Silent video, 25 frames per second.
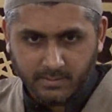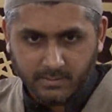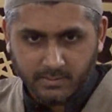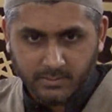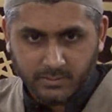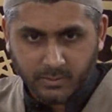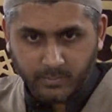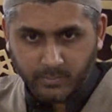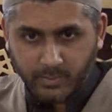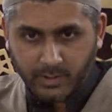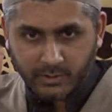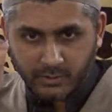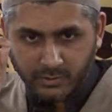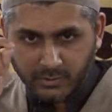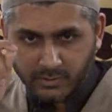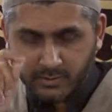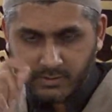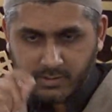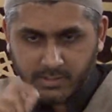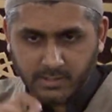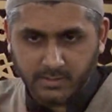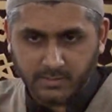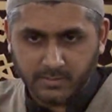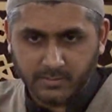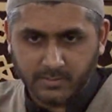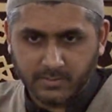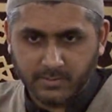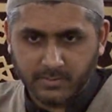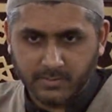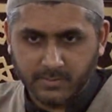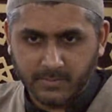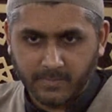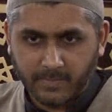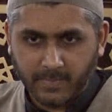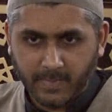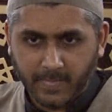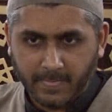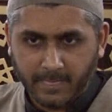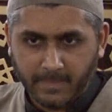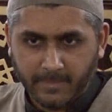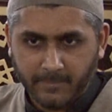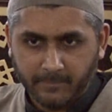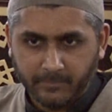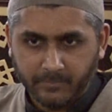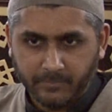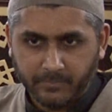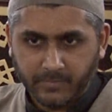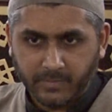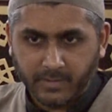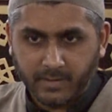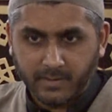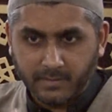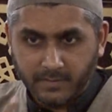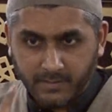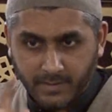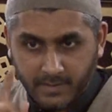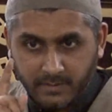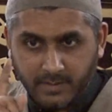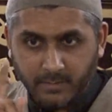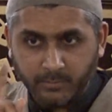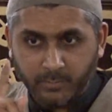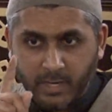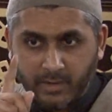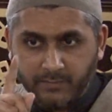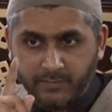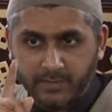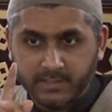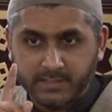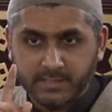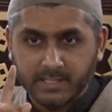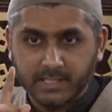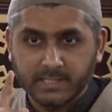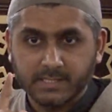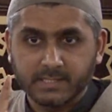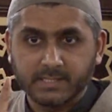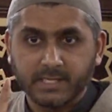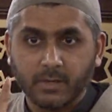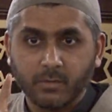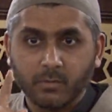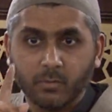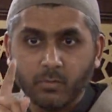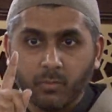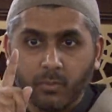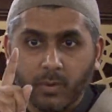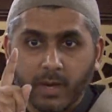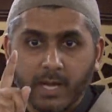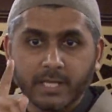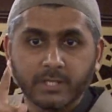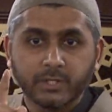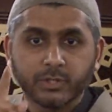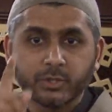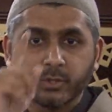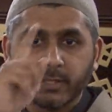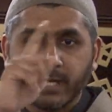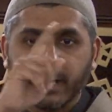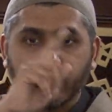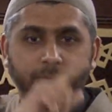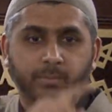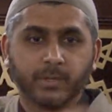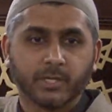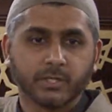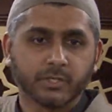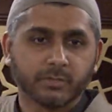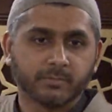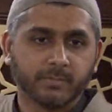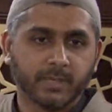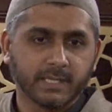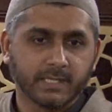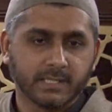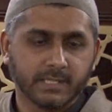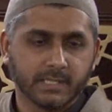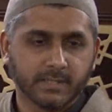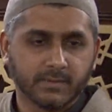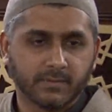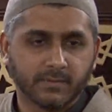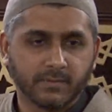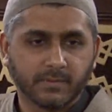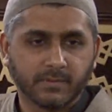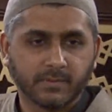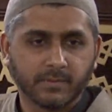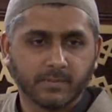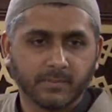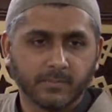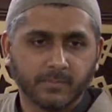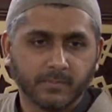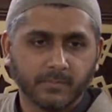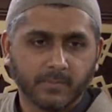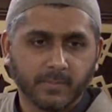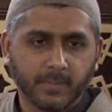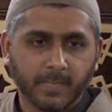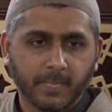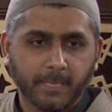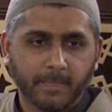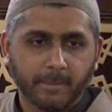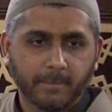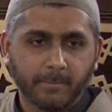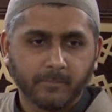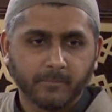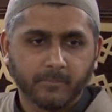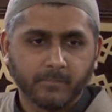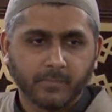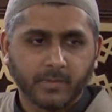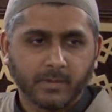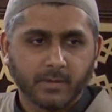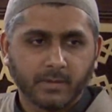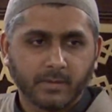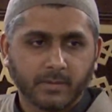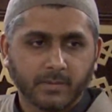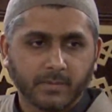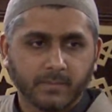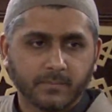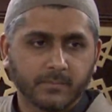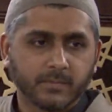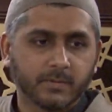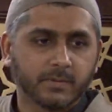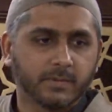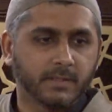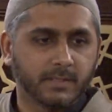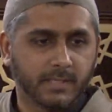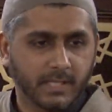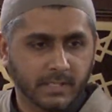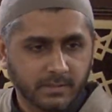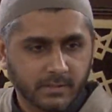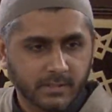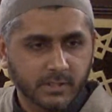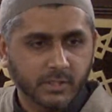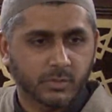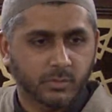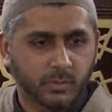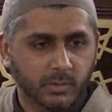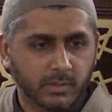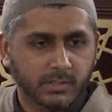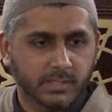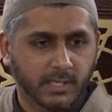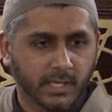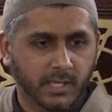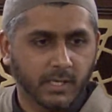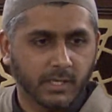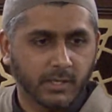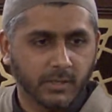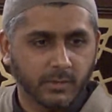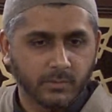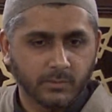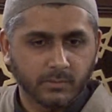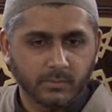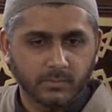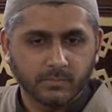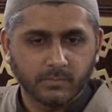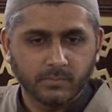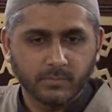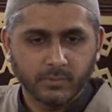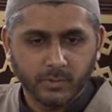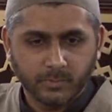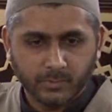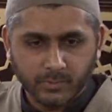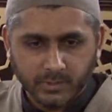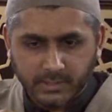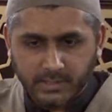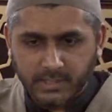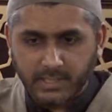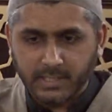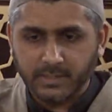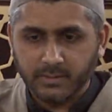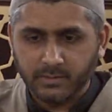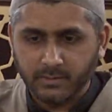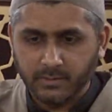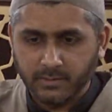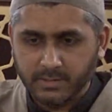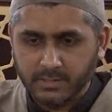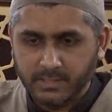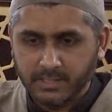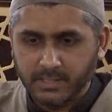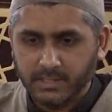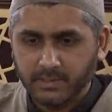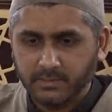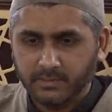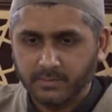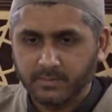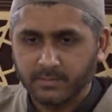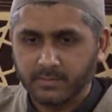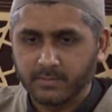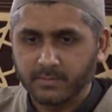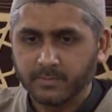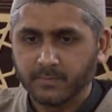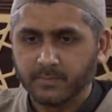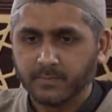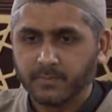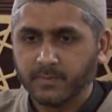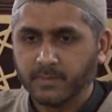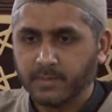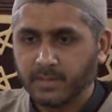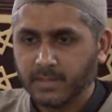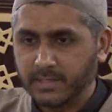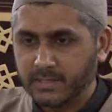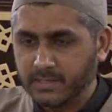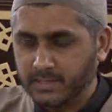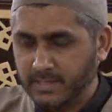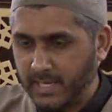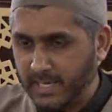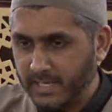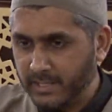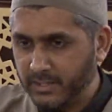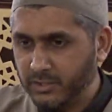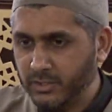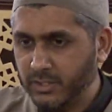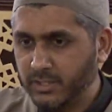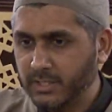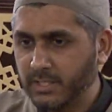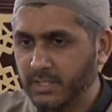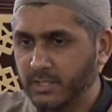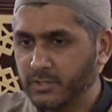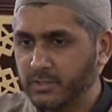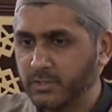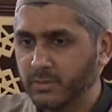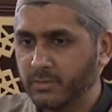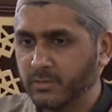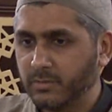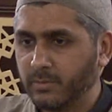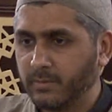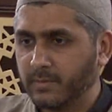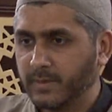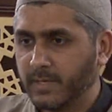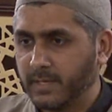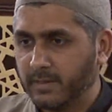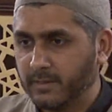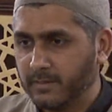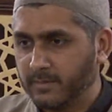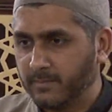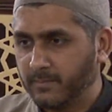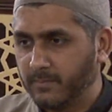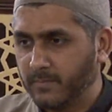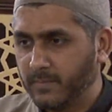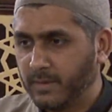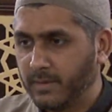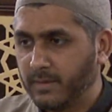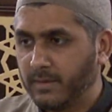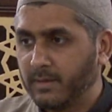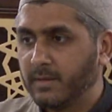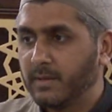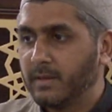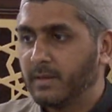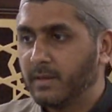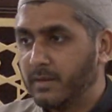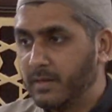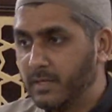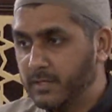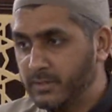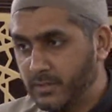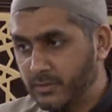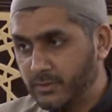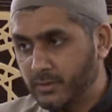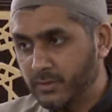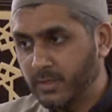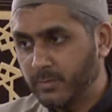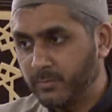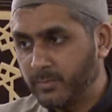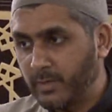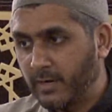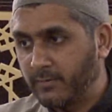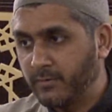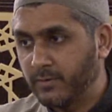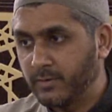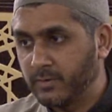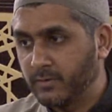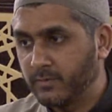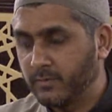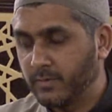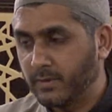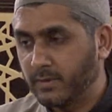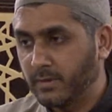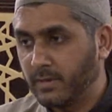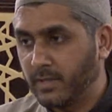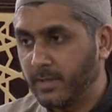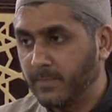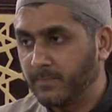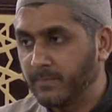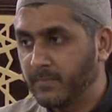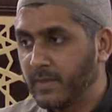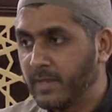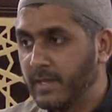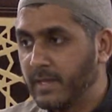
So brush your teeth. Then the Prophet says, Now, why should I brush my teeth? The dentist will tell you to protect your teeth. It's hygienic to do that. Listen to the Prophet of Allah.